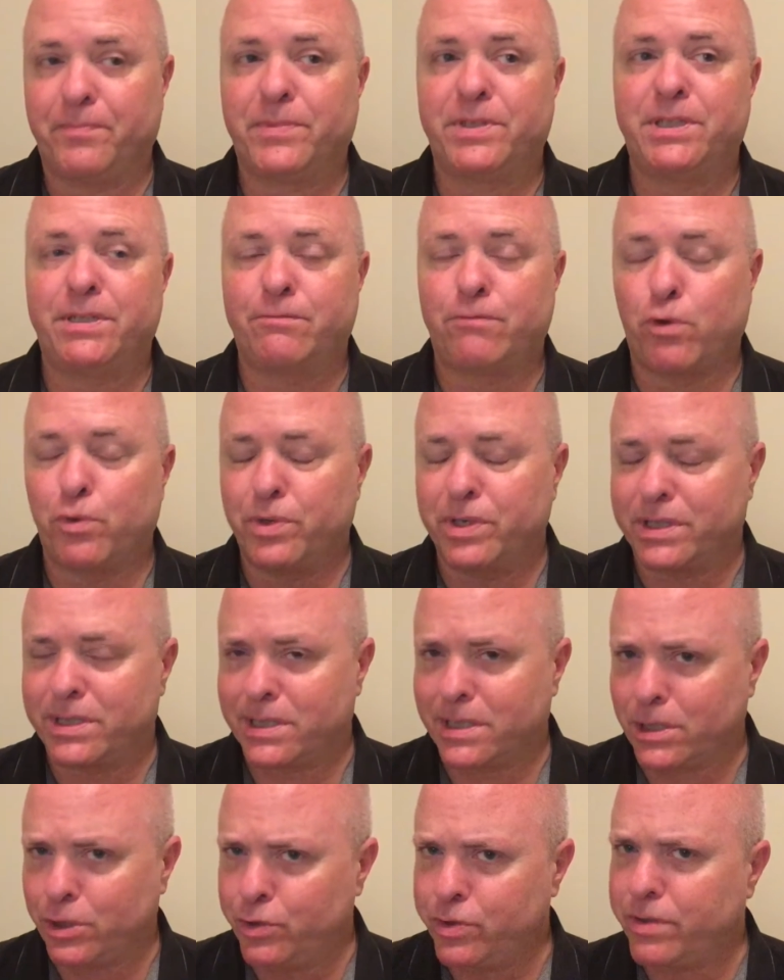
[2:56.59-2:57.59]
She wrote
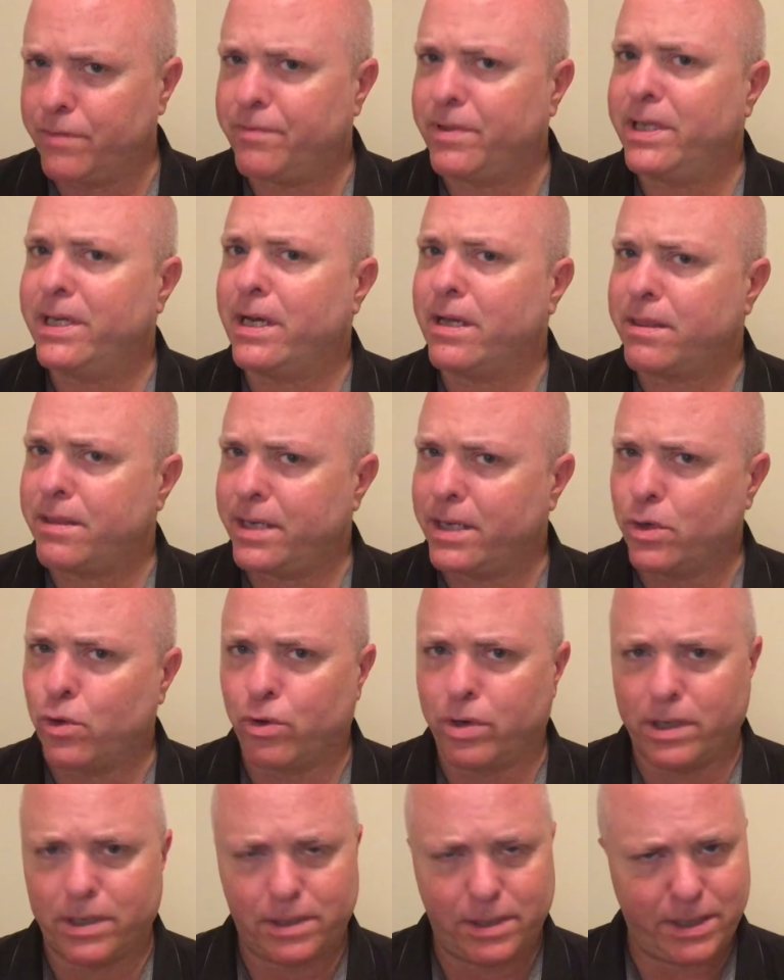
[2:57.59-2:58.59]
exclusively, I think,
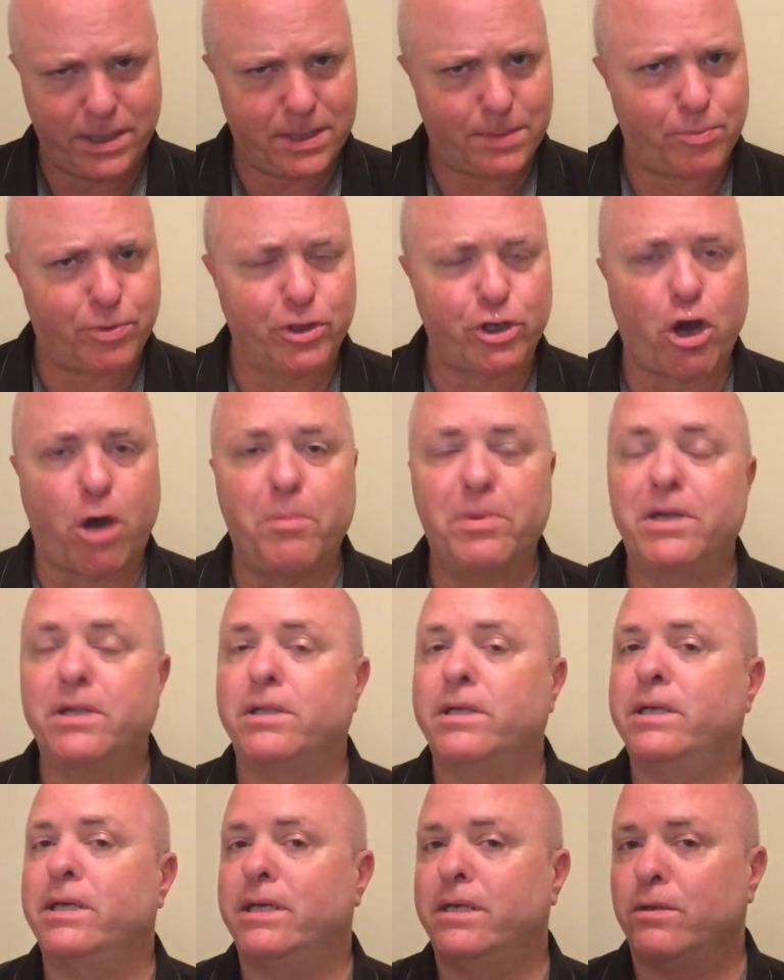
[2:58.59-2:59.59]
or at least
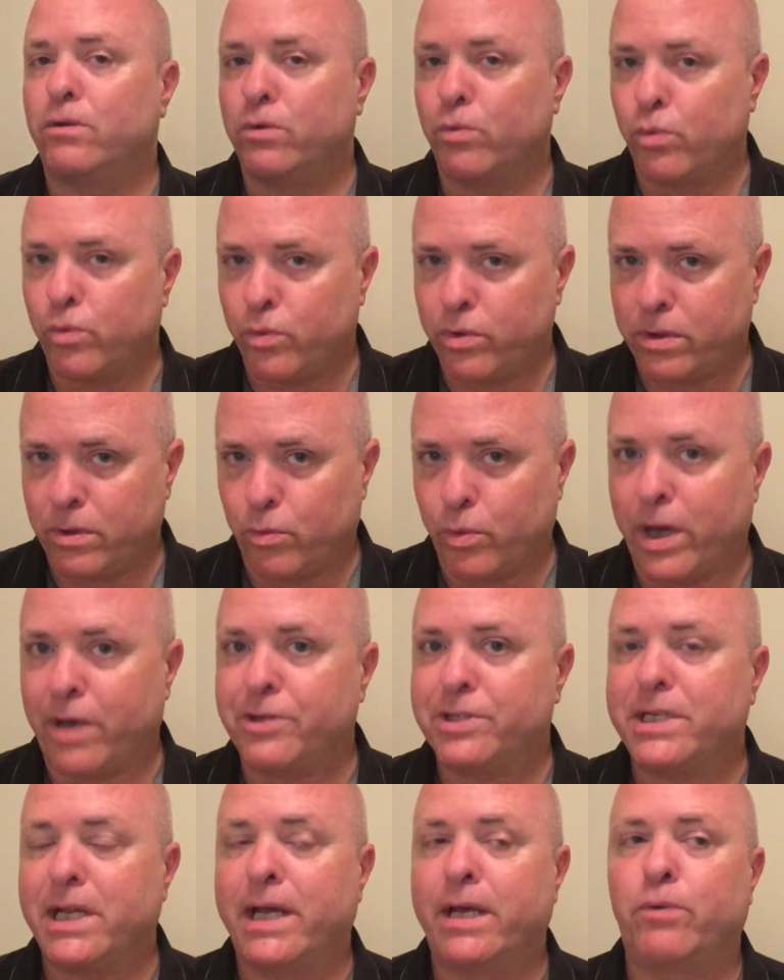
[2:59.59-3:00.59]
predominantly in the
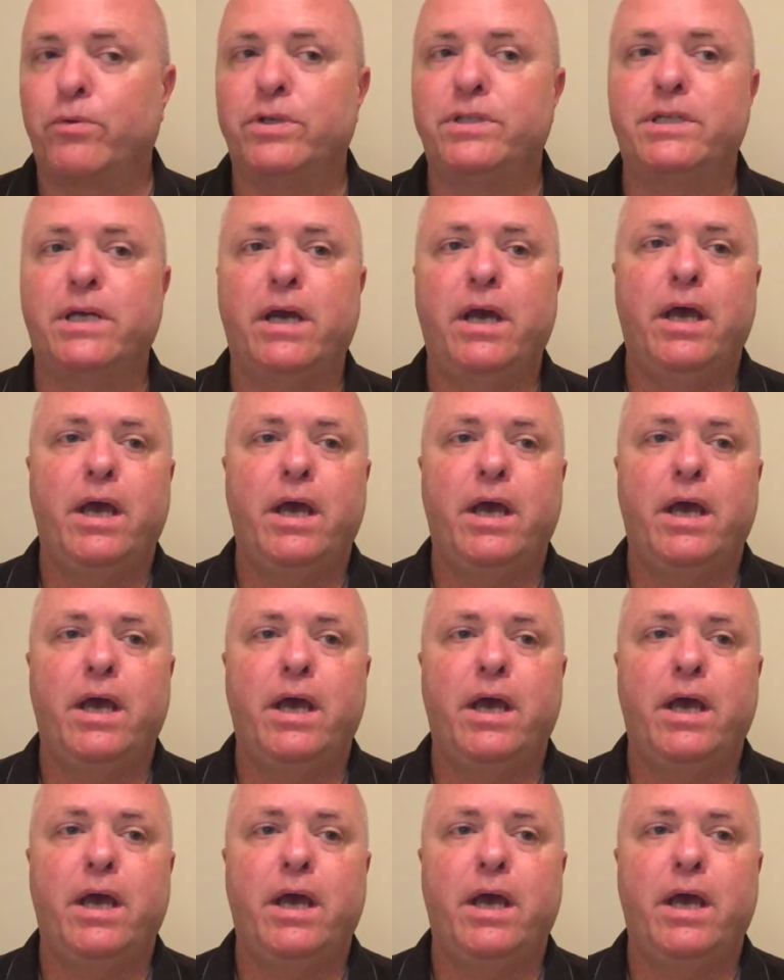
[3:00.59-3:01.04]
Welsh language.